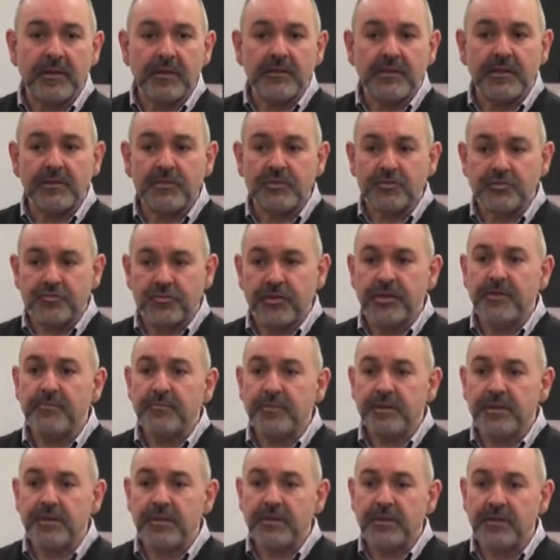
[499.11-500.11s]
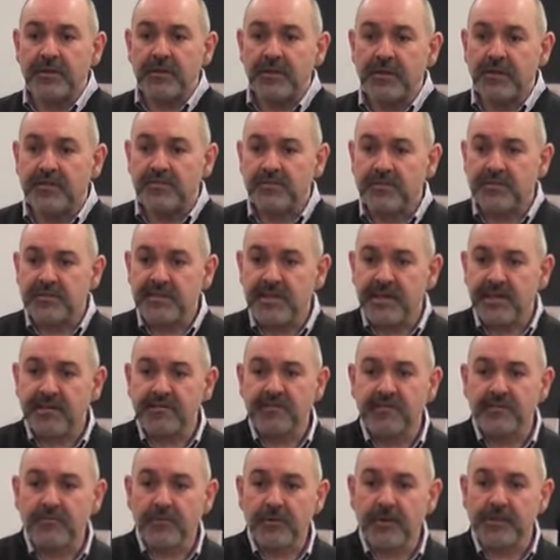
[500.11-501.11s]
then treatment is the
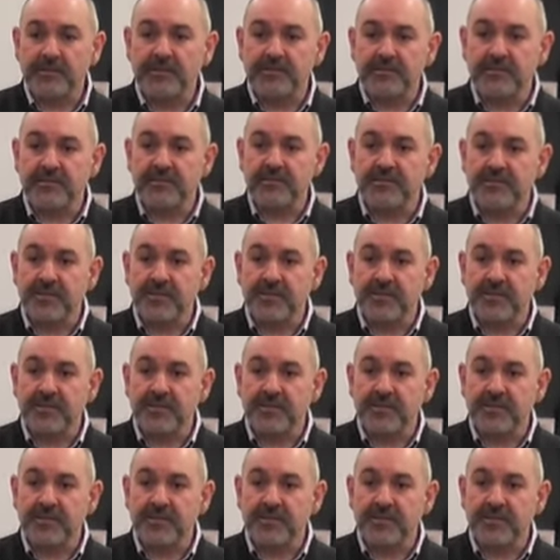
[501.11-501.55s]
taxi ride to the